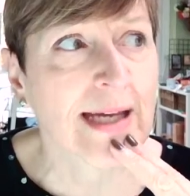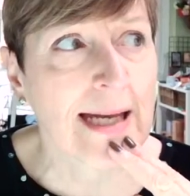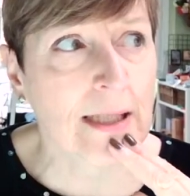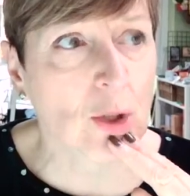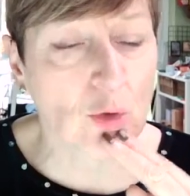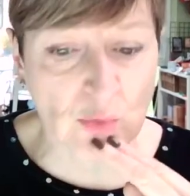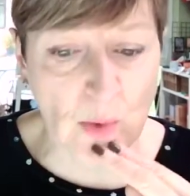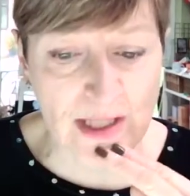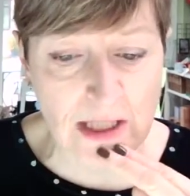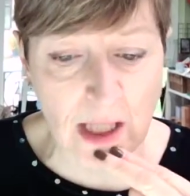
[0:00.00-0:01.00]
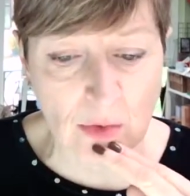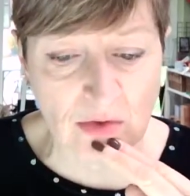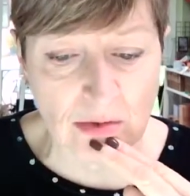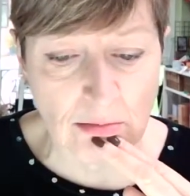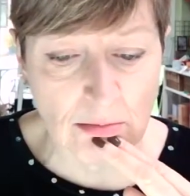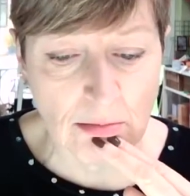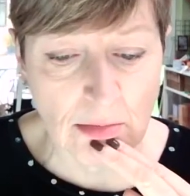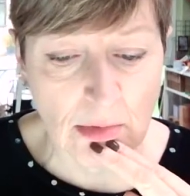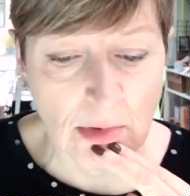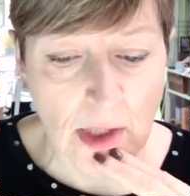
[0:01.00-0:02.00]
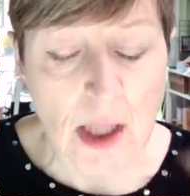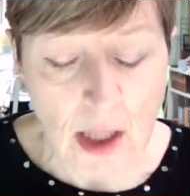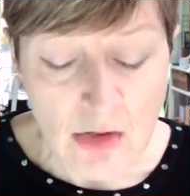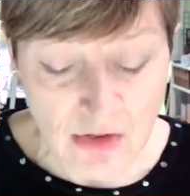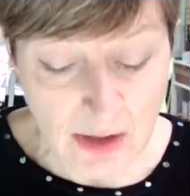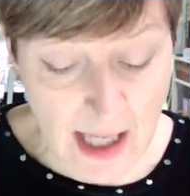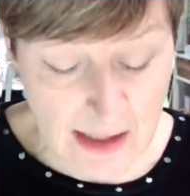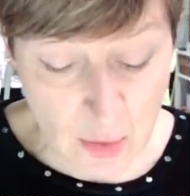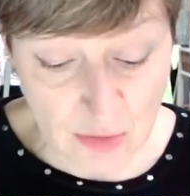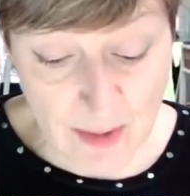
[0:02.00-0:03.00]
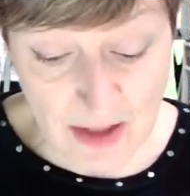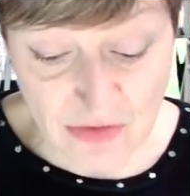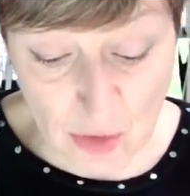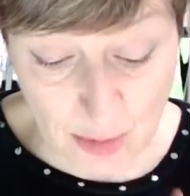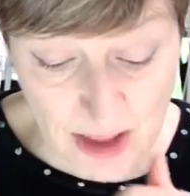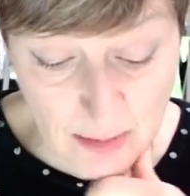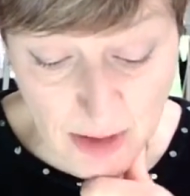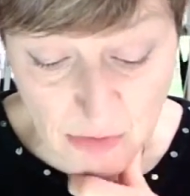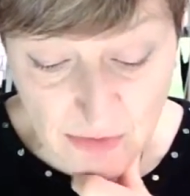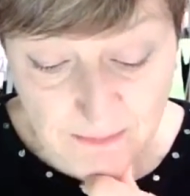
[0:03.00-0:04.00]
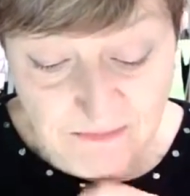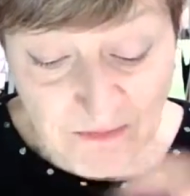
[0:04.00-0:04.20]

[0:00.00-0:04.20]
catalogues went out. So catalogues may still be in the post.